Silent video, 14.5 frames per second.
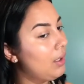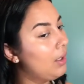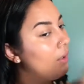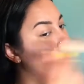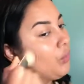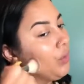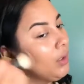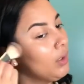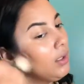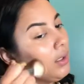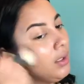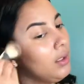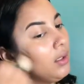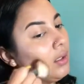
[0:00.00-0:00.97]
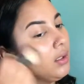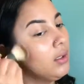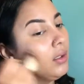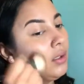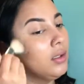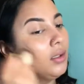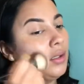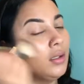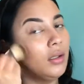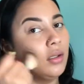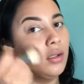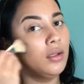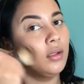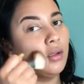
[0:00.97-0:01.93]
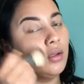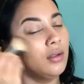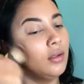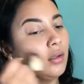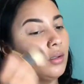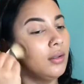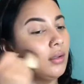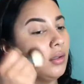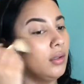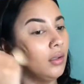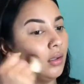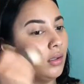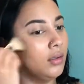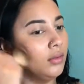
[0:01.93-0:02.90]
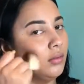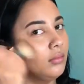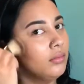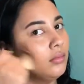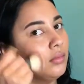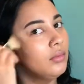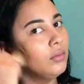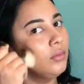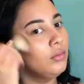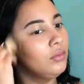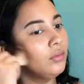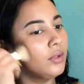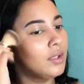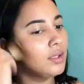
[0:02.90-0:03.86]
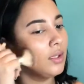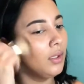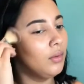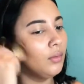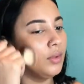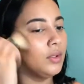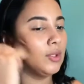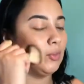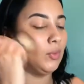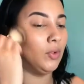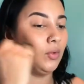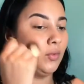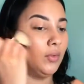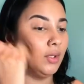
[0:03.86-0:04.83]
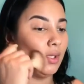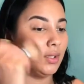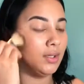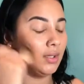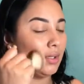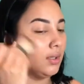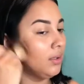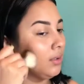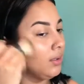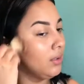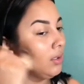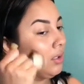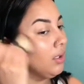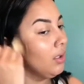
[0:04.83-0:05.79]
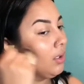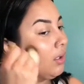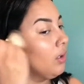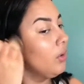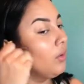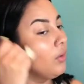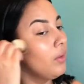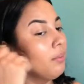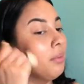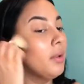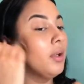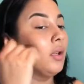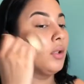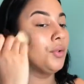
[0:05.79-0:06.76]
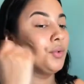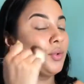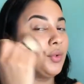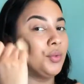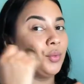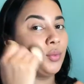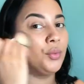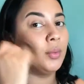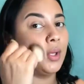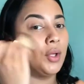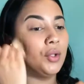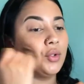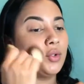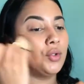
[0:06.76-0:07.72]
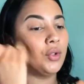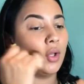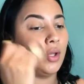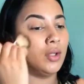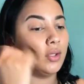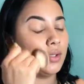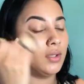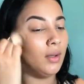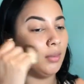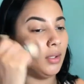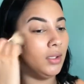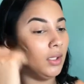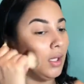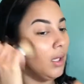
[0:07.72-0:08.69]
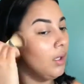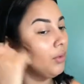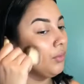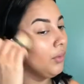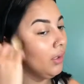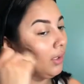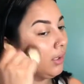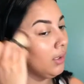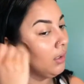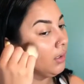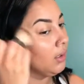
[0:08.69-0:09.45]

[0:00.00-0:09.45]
and really, you know, you could tell when someone overdoes it or they put a little too much and it's not blending out right.